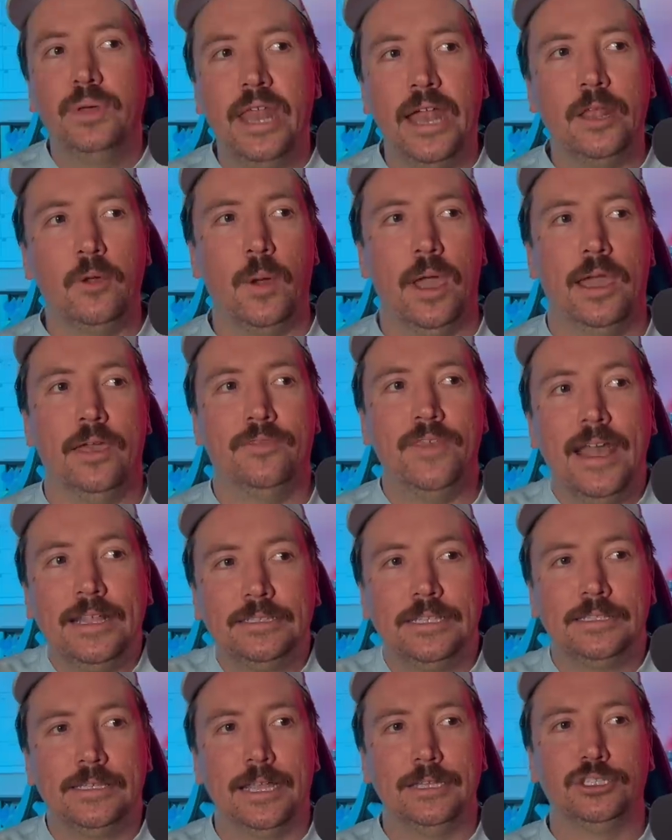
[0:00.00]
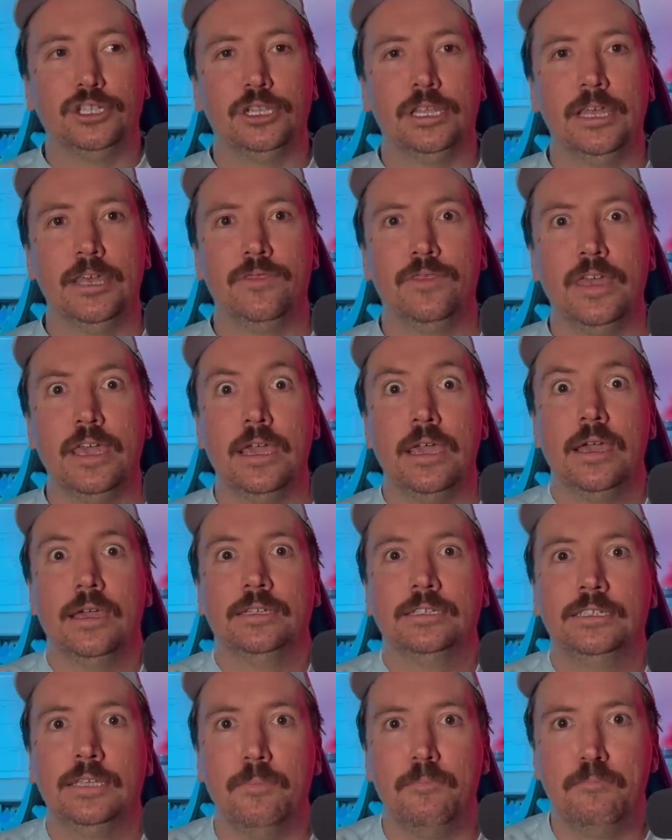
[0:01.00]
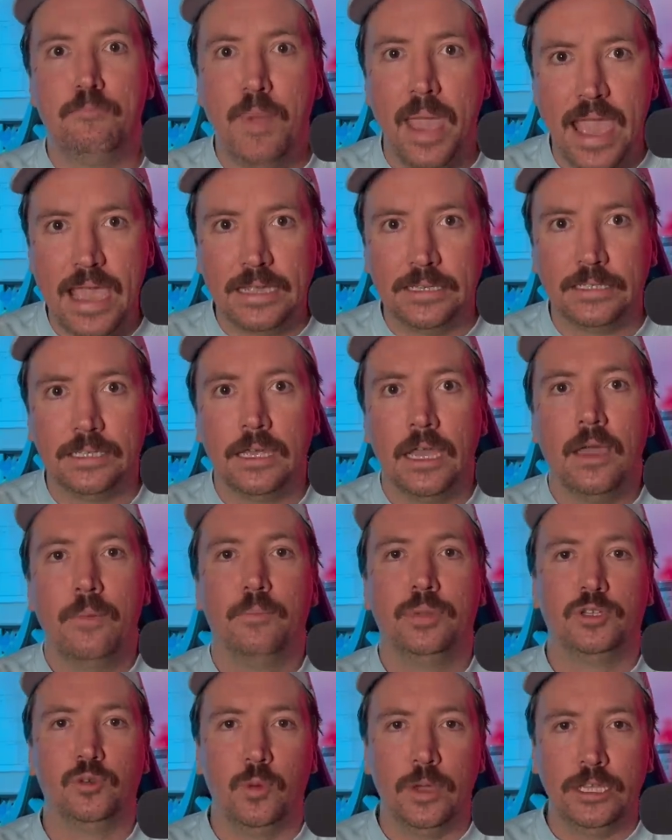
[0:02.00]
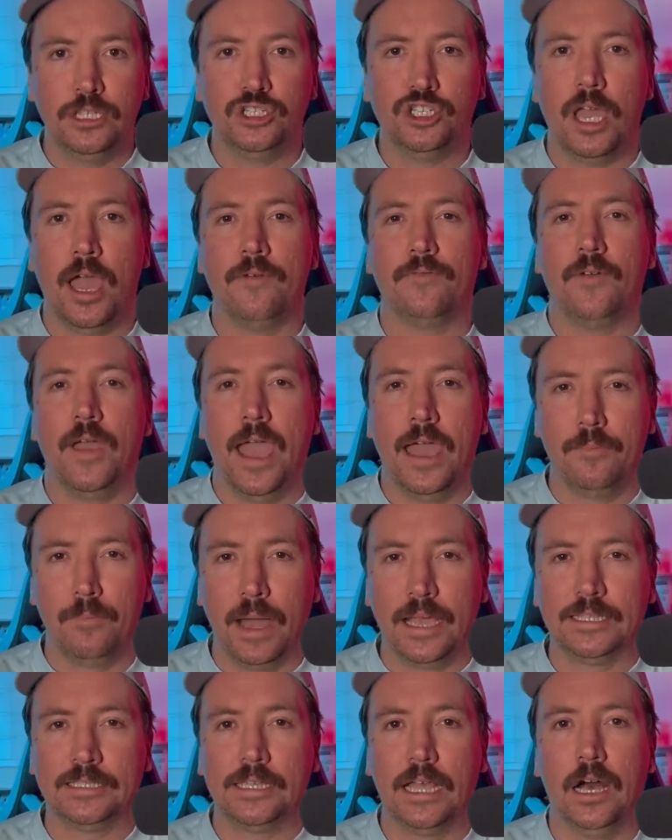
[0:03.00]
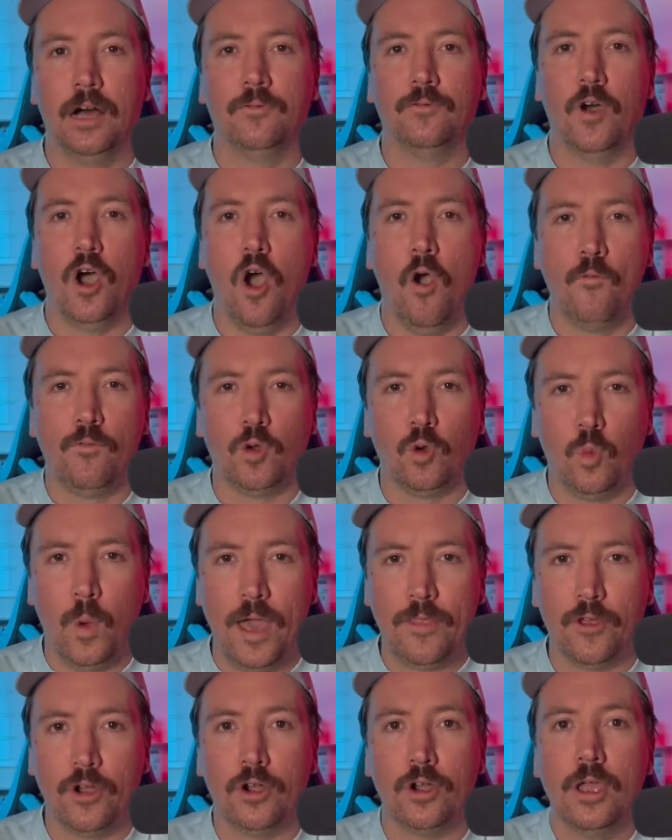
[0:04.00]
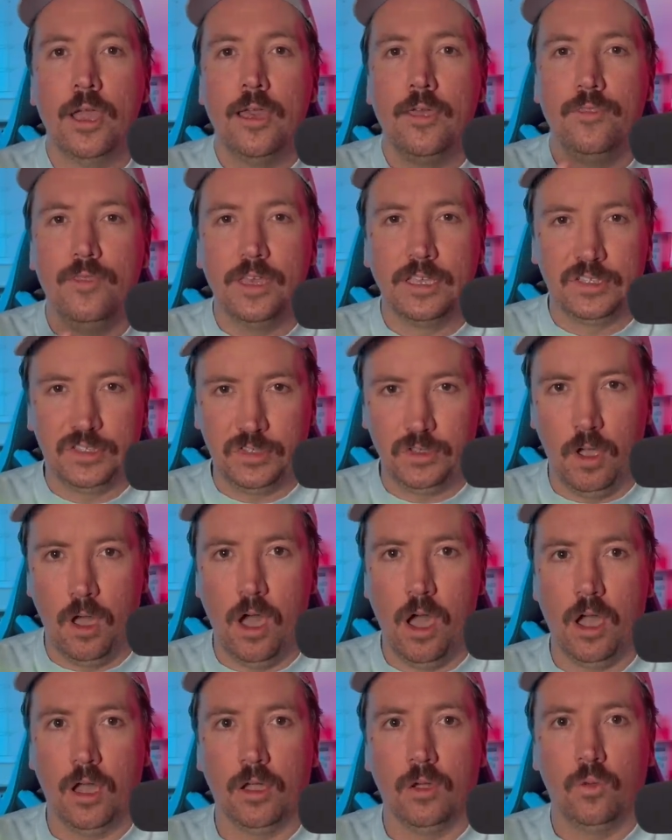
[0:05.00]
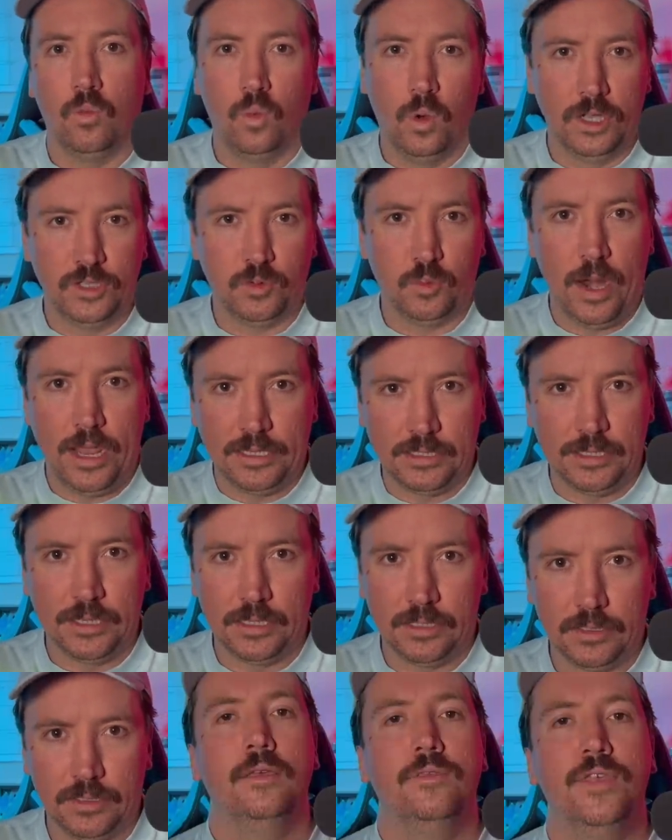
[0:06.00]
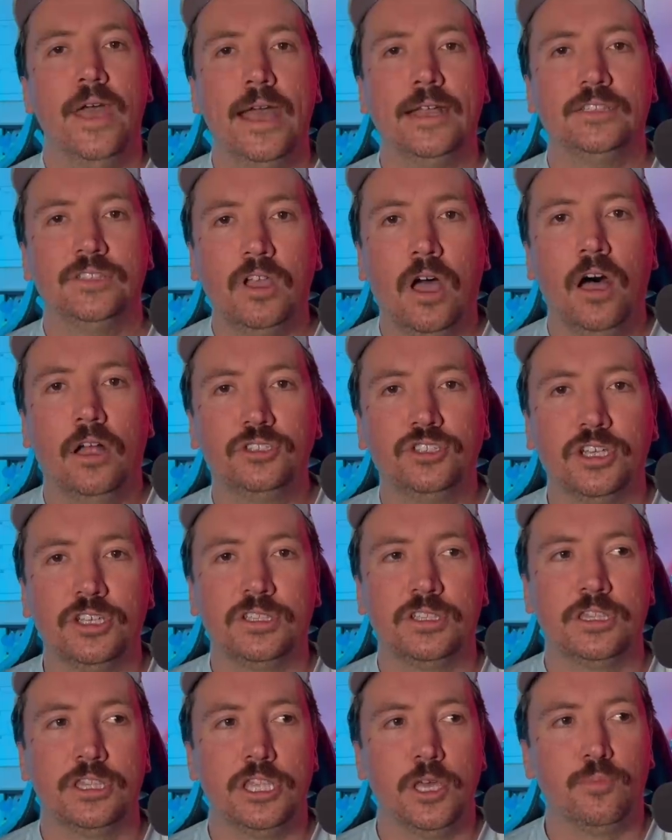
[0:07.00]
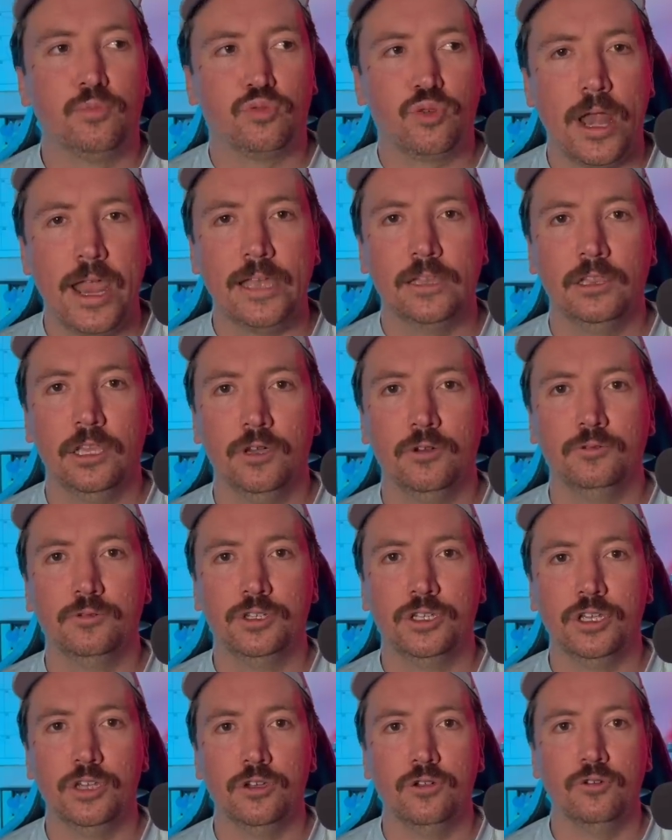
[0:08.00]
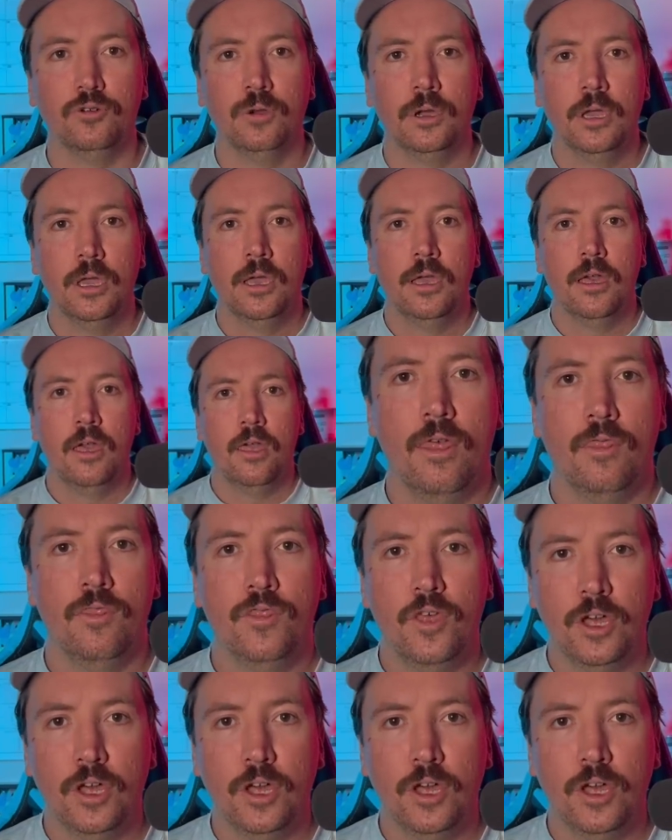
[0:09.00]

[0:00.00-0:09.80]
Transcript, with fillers: anyway, that's essentially the debate between Jeff and myself over whether this song was racist. That's all just the prelude to the,